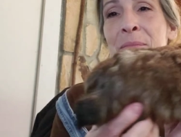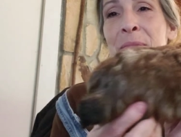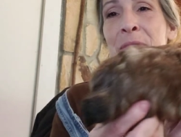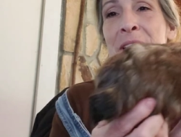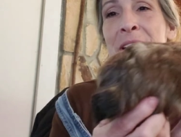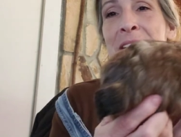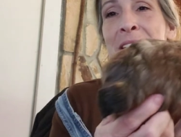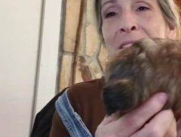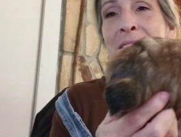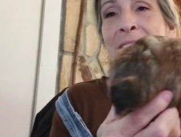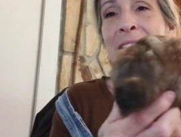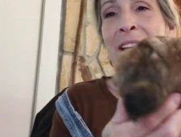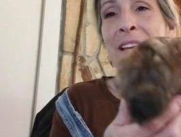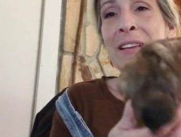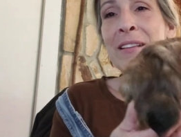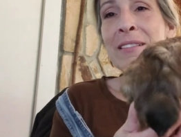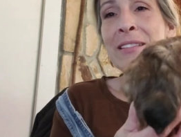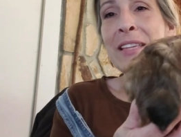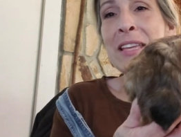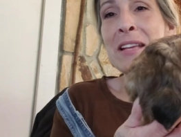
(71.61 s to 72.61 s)
Pretty
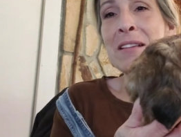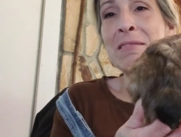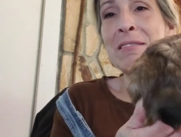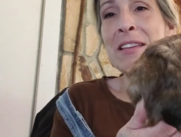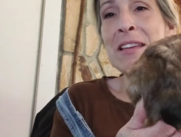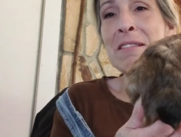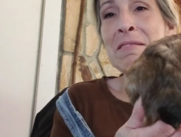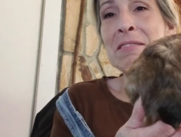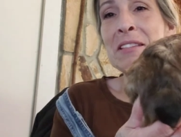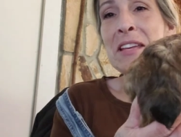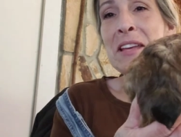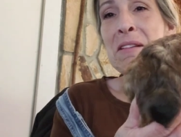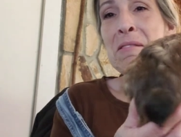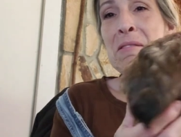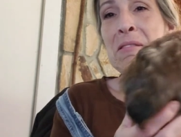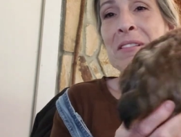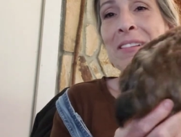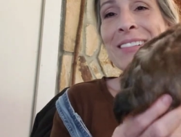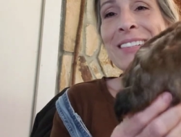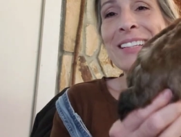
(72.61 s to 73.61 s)
detail. Tingle, tingle,
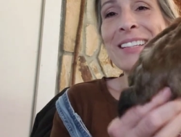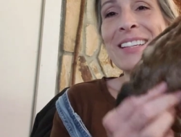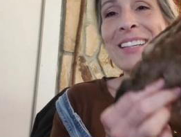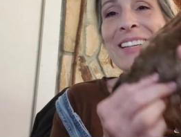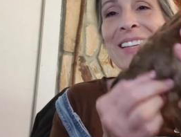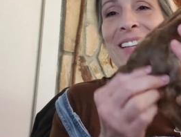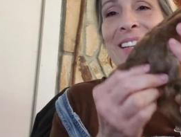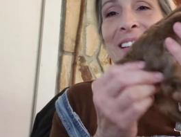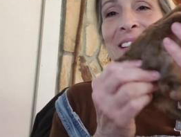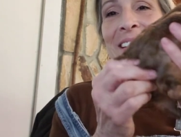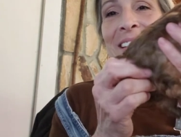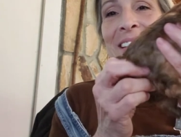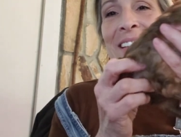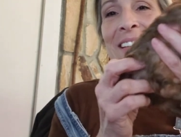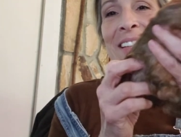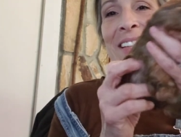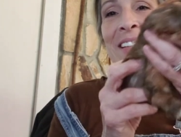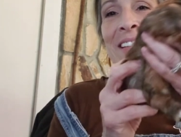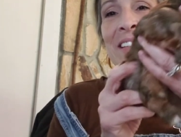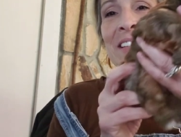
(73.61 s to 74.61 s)
tingle.
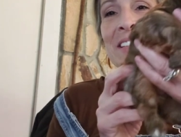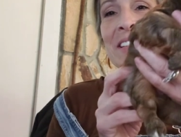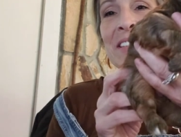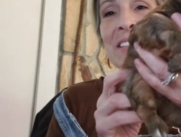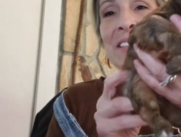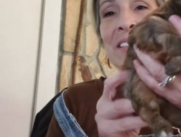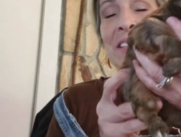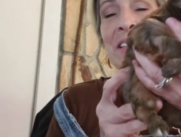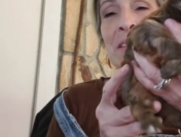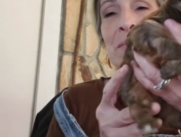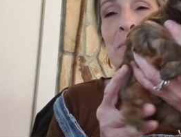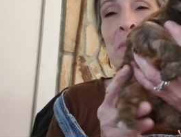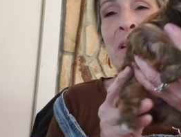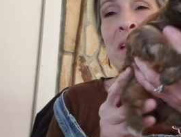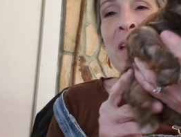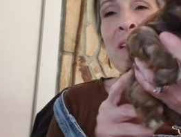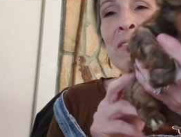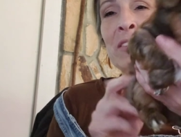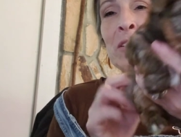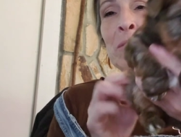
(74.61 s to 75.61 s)
You see, you might
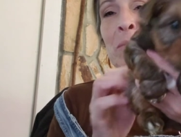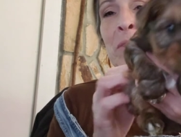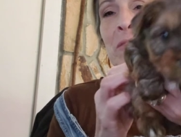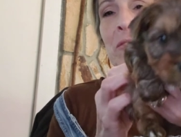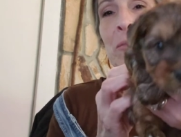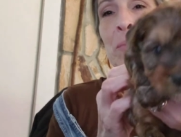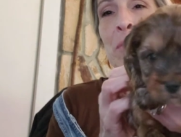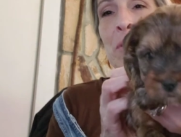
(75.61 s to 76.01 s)
have a little bit of a